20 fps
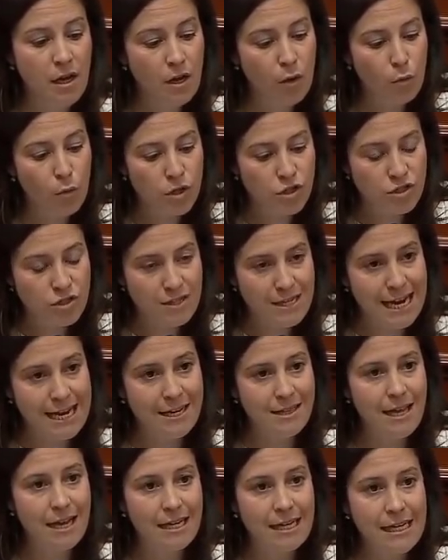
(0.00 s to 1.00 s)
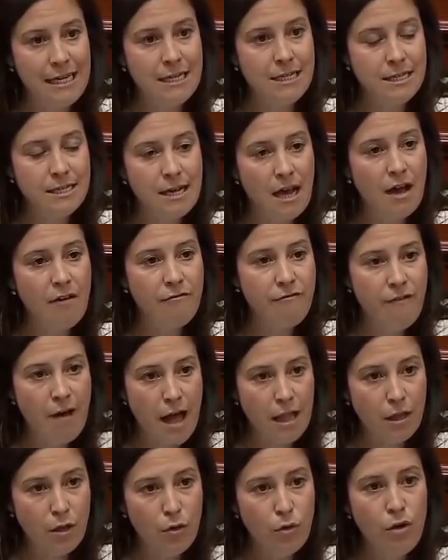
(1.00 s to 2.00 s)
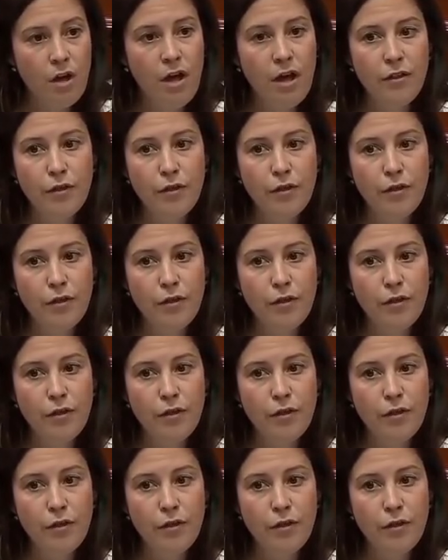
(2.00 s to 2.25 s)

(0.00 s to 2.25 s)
which stated that he did not follow